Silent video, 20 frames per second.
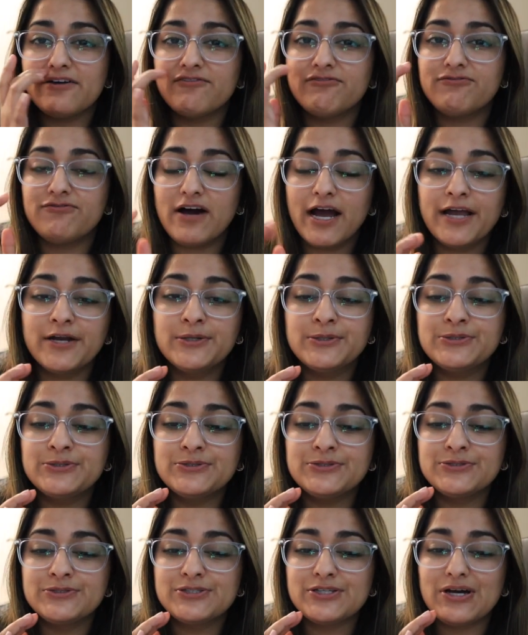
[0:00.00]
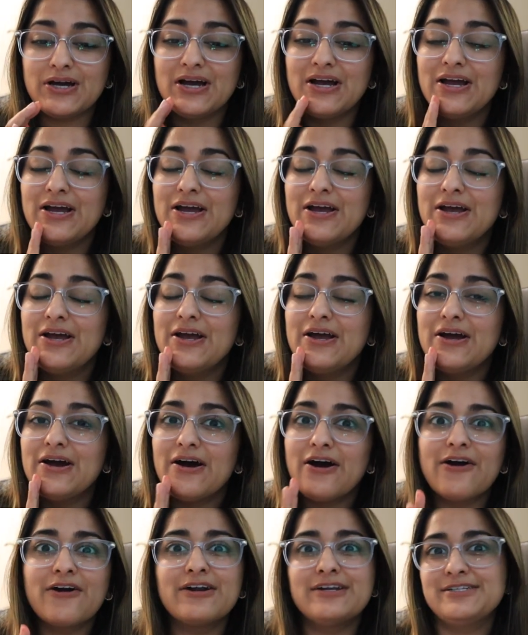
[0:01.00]
finals
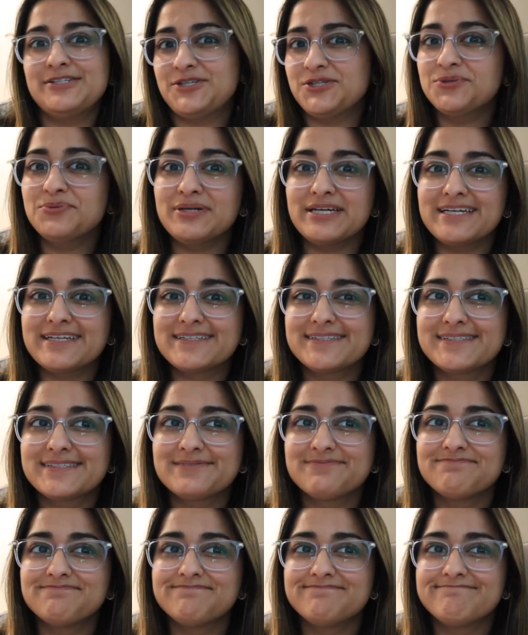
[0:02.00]
are in two weeks.